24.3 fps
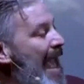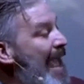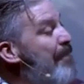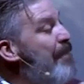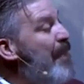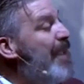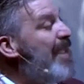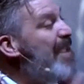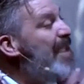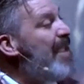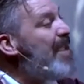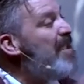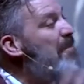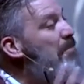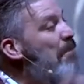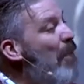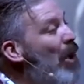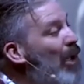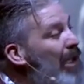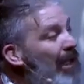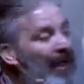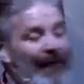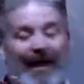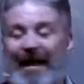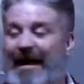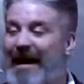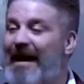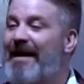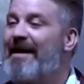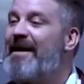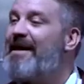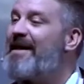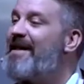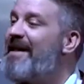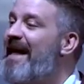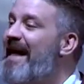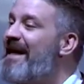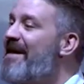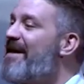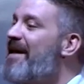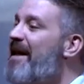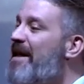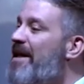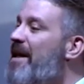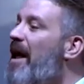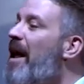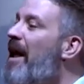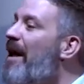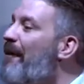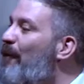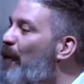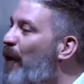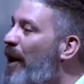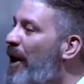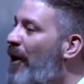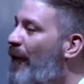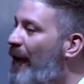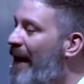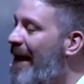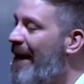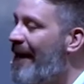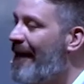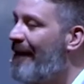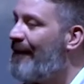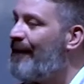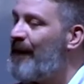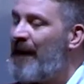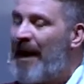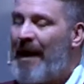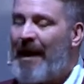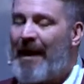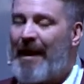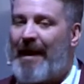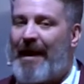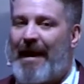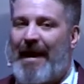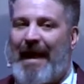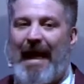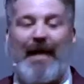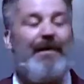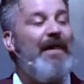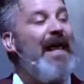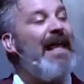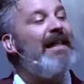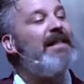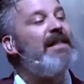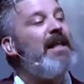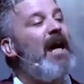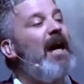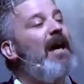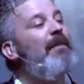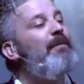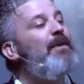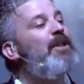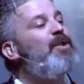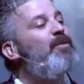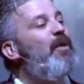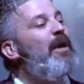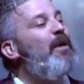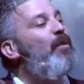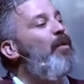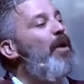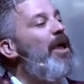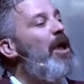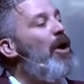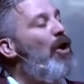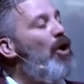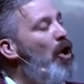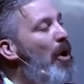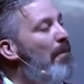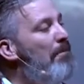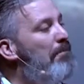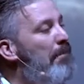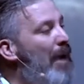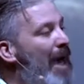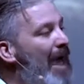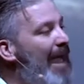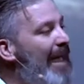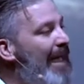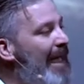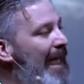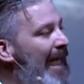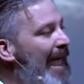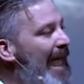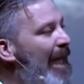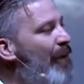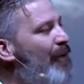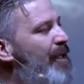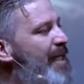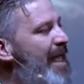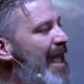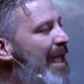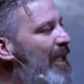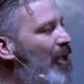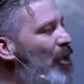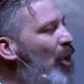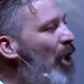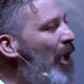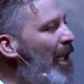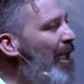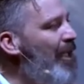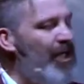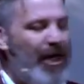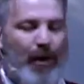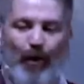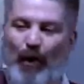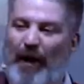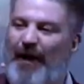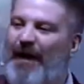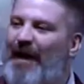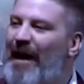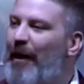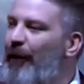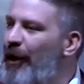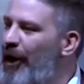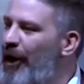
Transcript: a business model that understands the time we are in. And that time is when we are combining our technology with